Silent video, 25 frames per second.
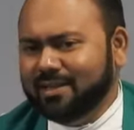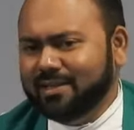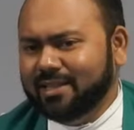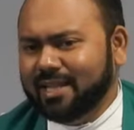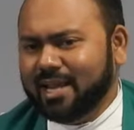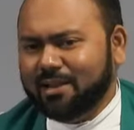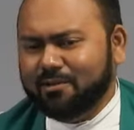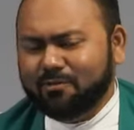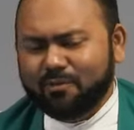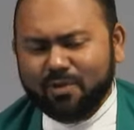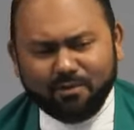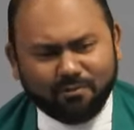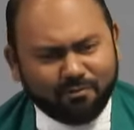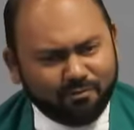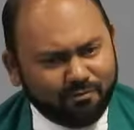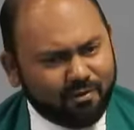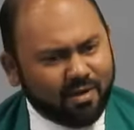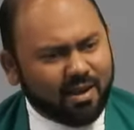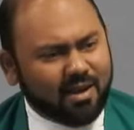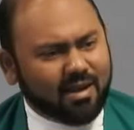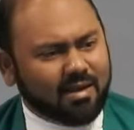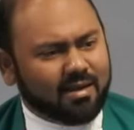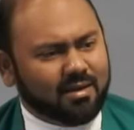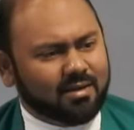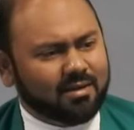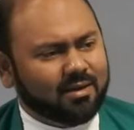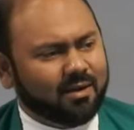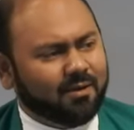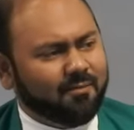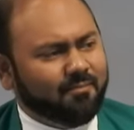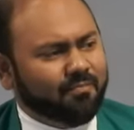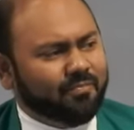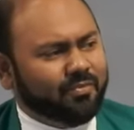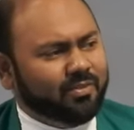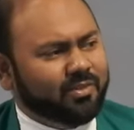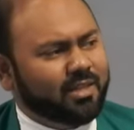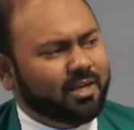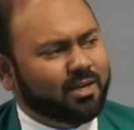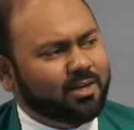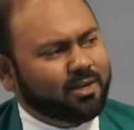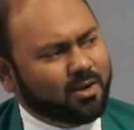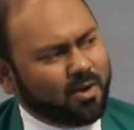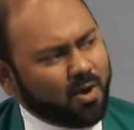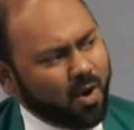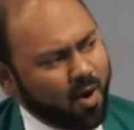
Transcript: that we felt that